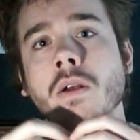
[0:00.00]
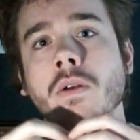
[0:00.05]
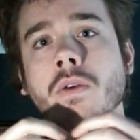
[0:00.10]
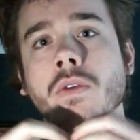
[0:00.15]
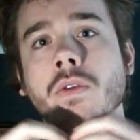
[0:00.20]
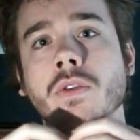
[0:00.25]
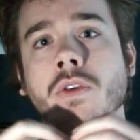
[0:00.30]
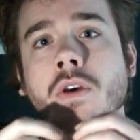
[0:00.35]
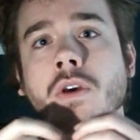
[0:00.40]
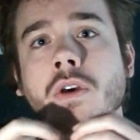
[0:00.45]

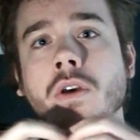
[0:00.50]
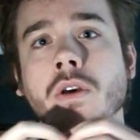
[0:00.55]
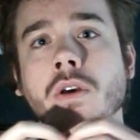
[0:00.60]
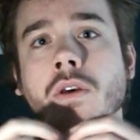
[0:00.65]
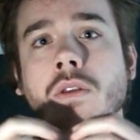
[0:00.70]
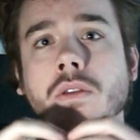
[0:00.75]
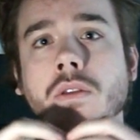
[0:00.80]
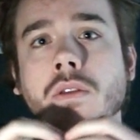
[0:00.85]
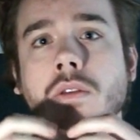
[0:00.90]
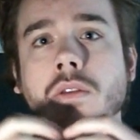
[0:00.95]

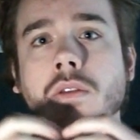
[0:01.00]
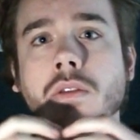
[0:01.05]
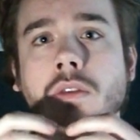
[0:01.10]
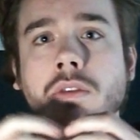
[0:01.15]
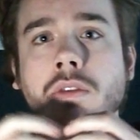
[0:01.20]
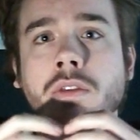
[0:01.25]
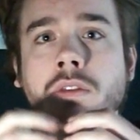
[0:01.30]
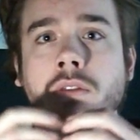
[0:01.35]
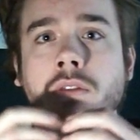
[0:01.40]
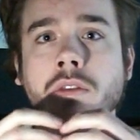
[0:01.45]
the the,
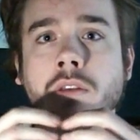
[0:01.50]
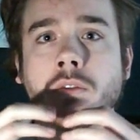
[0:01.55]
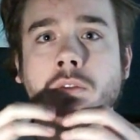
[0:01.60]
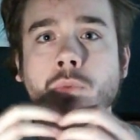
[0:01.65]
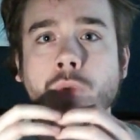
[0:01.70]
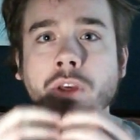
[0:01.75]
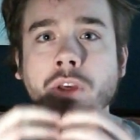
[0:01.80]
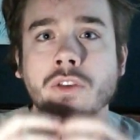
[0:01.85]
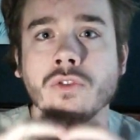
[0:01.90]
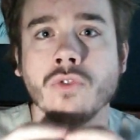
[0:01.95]

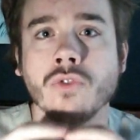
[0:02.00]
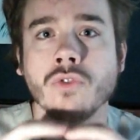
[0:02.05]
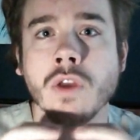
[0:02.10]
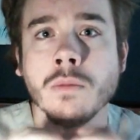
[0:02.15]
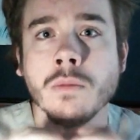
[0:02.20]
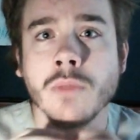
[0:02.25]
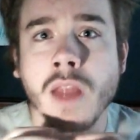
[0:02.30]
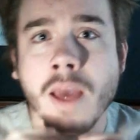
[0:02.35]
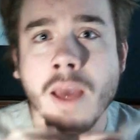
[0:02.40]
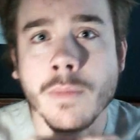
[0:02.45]
the
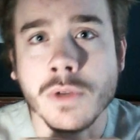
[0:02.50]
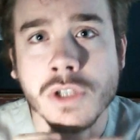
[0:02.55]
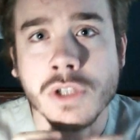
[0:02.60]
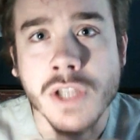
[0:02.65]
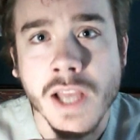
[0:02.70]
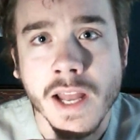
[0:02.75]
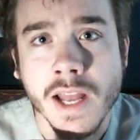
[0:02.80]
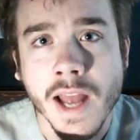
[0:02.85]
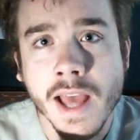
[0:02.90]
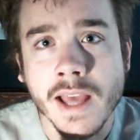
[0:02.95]
extreme damage
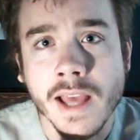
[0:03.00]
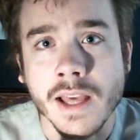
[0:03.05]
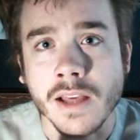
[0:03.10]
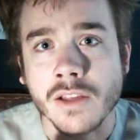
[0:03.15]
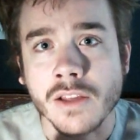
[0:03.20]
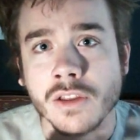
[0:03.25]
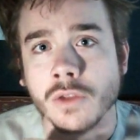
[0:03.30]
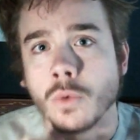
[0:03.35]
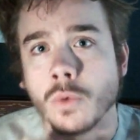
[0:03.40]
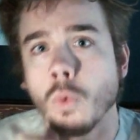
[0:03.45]
DNA
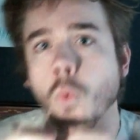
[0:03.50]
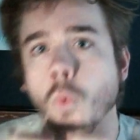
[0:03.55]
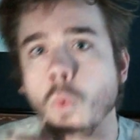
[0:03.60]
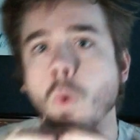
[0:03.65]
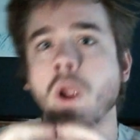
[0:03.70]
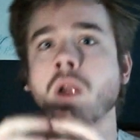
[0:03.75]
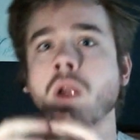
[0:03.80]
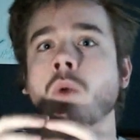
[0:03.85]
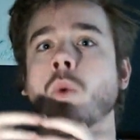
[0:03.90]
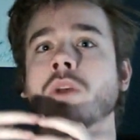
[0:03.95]
is and
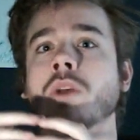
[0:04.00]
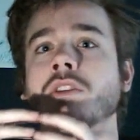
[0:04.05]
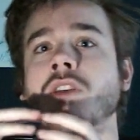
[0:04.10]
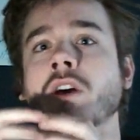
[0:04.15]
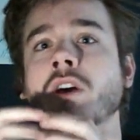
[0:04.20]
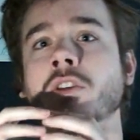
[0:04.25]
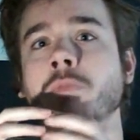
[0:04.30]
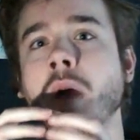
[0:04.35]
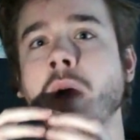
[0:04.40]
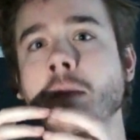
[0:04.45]
where what
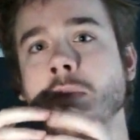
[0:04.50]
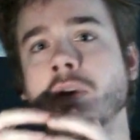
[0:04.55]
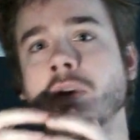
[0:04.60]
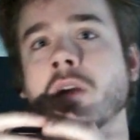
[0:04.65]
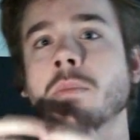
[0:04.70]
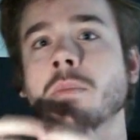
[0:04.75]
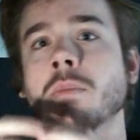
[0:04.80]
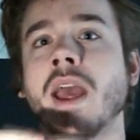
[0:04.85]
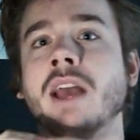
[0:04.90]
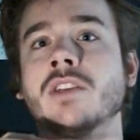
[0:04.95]
cells might
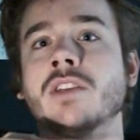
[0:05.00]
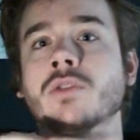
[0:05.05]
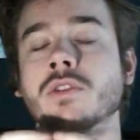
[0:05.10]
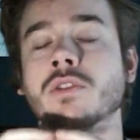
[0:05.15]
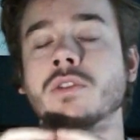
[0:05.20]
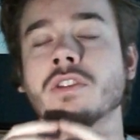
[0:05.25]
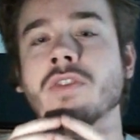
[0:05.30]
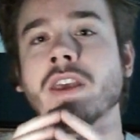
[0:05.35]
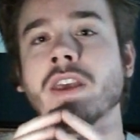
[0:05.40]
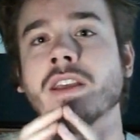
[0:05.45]
become
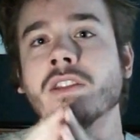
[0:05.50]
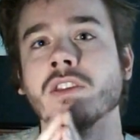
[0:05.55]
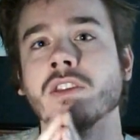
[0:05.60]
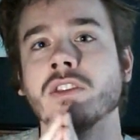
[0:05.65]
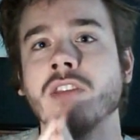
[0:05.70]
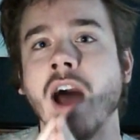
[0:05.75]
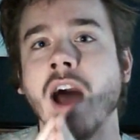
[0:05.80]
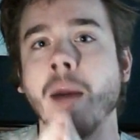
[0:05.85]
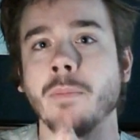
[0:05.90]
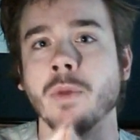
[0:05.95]
cancerous, and they can
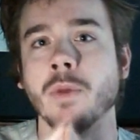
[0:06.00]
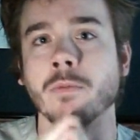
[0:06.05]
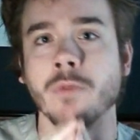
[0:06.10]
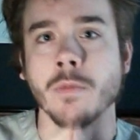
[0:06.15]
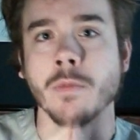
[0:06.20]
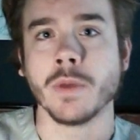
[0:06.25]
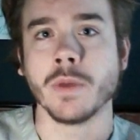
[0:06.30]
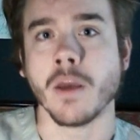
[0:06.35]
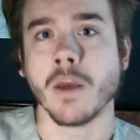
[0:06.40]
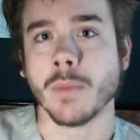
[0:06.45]
stop them
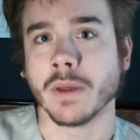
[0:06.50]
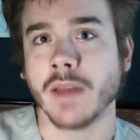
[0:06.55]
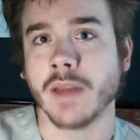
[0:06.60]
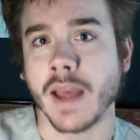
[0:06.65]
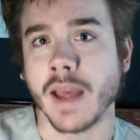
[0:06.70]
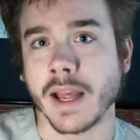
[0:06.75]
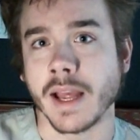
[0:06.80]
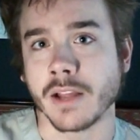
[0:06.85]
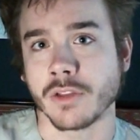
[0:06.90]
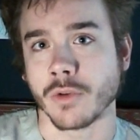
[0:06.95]
from becoming
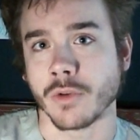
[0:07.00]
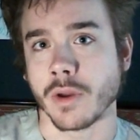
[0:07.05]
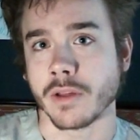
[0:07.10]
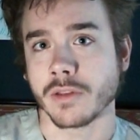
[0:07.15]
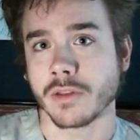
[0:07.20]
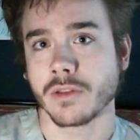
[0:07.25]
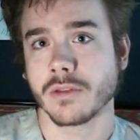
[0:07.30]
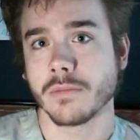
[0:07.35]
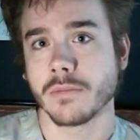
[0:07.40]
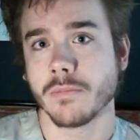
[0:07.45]

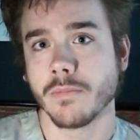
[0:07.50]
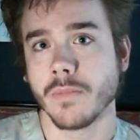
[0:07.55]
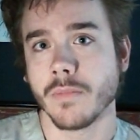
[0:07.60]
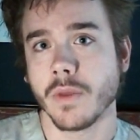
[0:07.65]
cancerous.